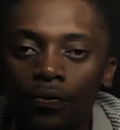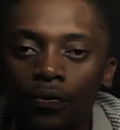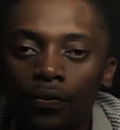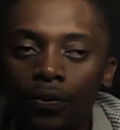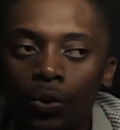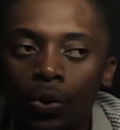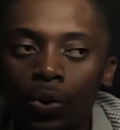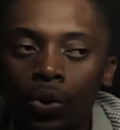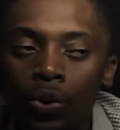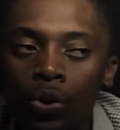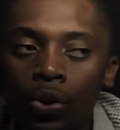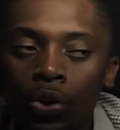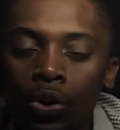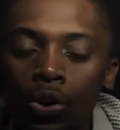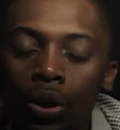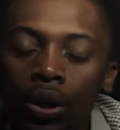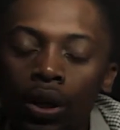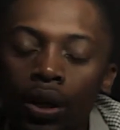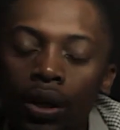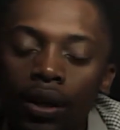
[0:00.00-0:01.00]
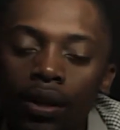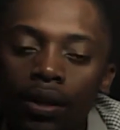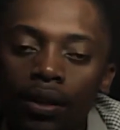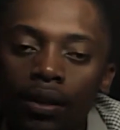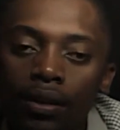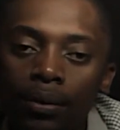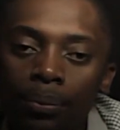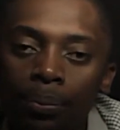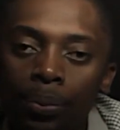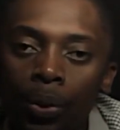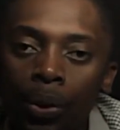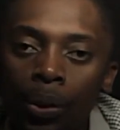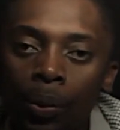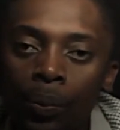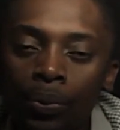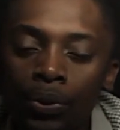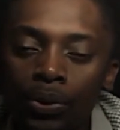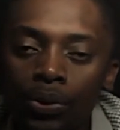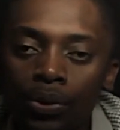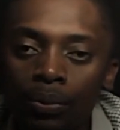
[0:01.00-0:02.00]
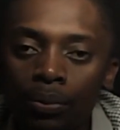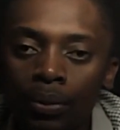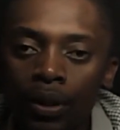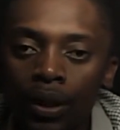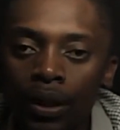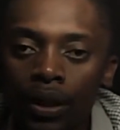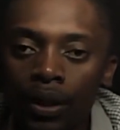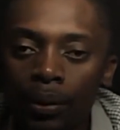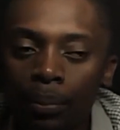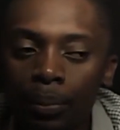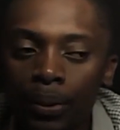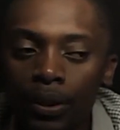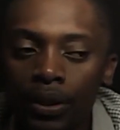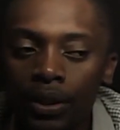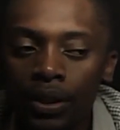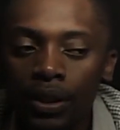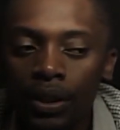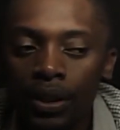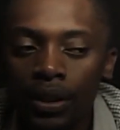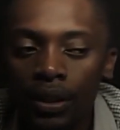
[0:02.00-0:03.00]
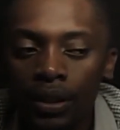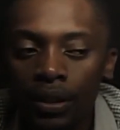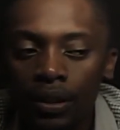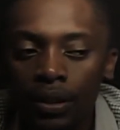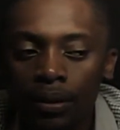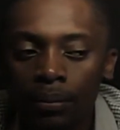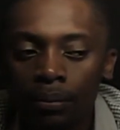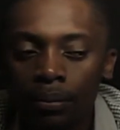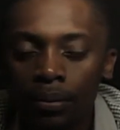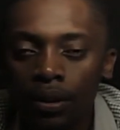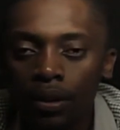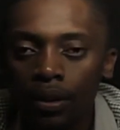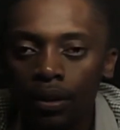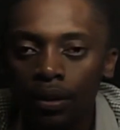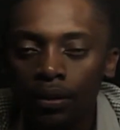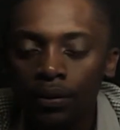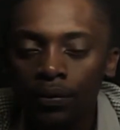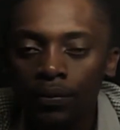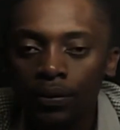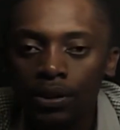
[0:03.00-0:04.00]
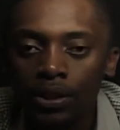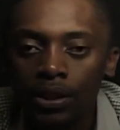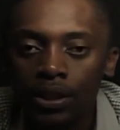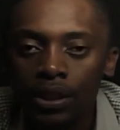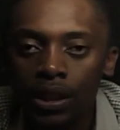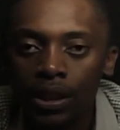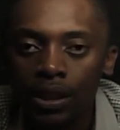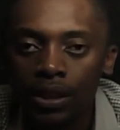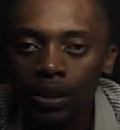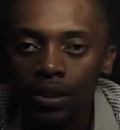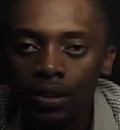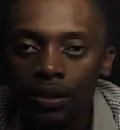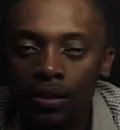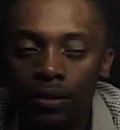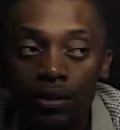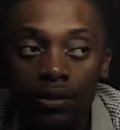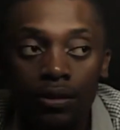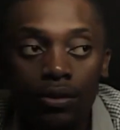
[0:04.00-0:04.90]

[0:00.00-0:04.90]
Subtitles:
for the bulb to make a particular number of oscillations.